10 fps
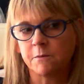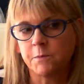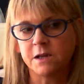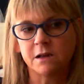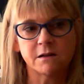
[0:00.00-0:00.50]
And
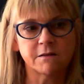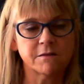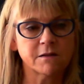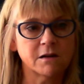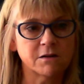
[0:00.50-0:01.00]
when you get
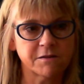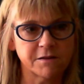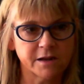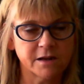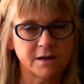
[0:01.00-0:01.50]
to
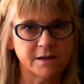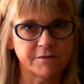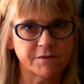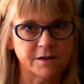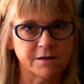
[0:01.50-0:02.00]
Carlton in
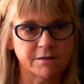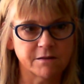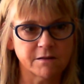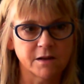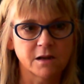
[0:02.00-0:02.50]
Cleveland,